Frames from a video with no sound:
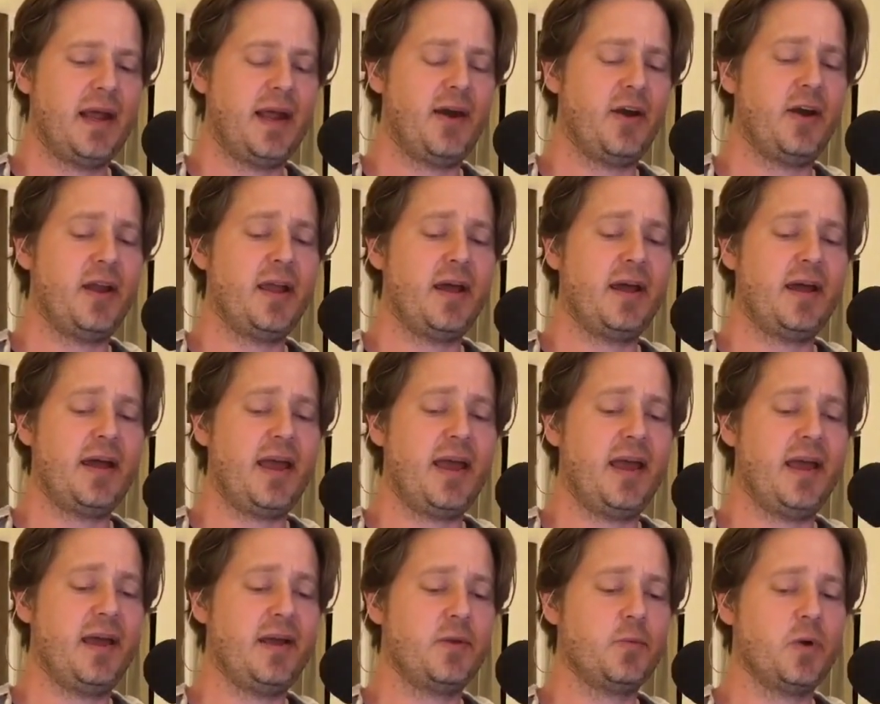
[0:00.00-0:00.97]
area.
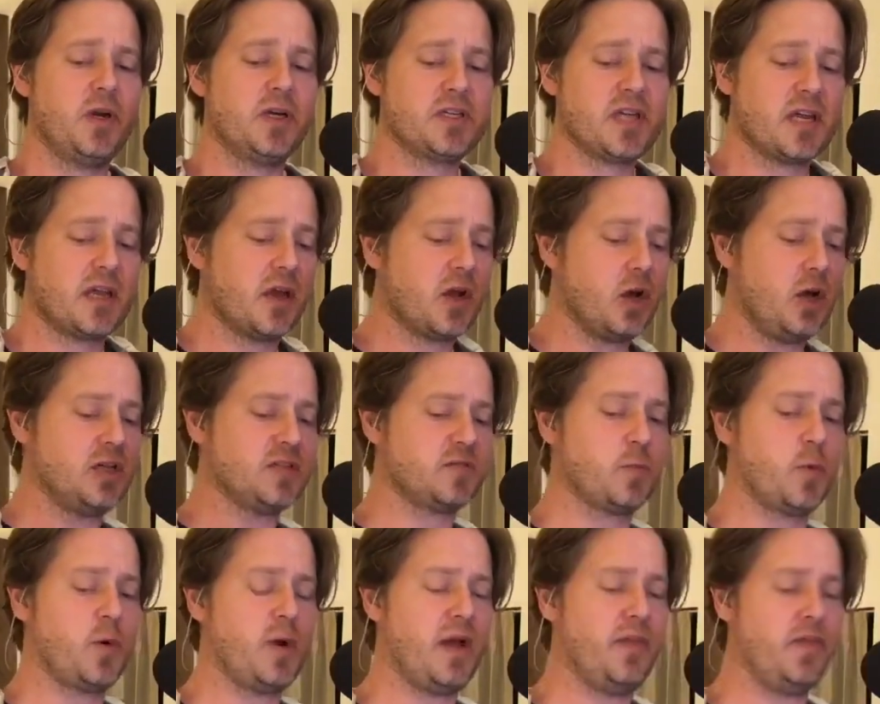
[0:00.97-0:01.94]
And we're taking calls it's